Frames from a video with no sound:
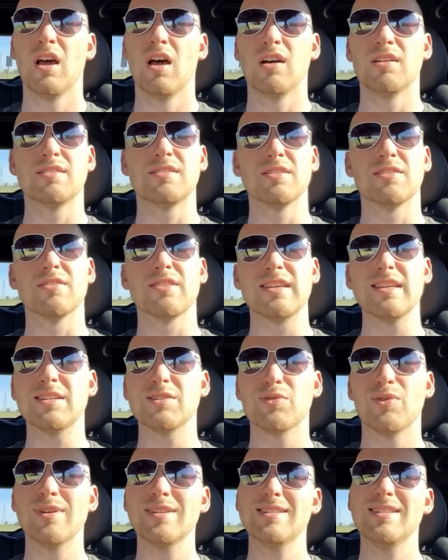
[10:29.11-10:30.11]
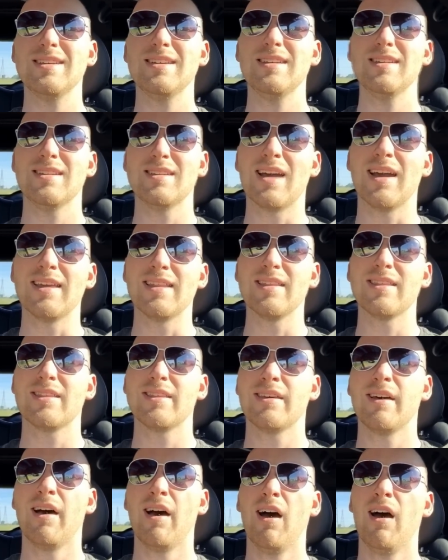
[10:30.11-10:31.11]
until the
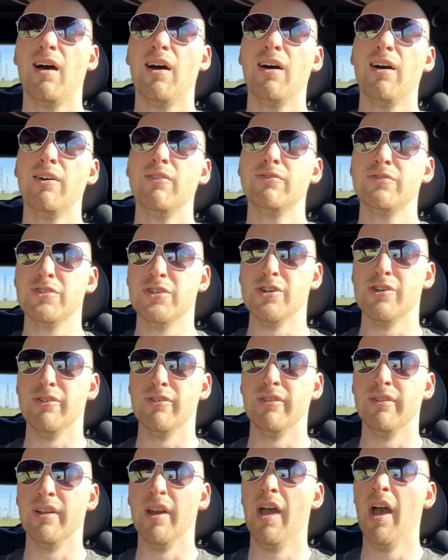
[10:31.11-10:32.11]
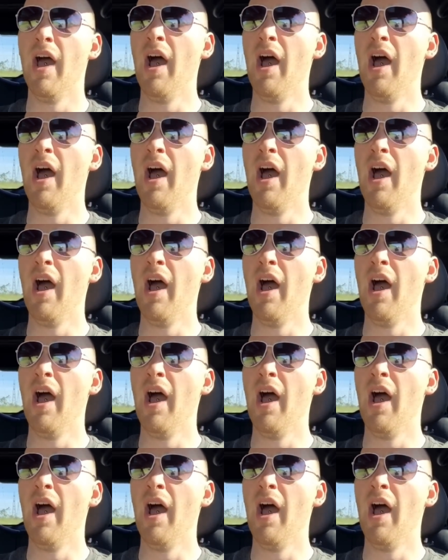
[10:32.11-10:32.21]
29th of June.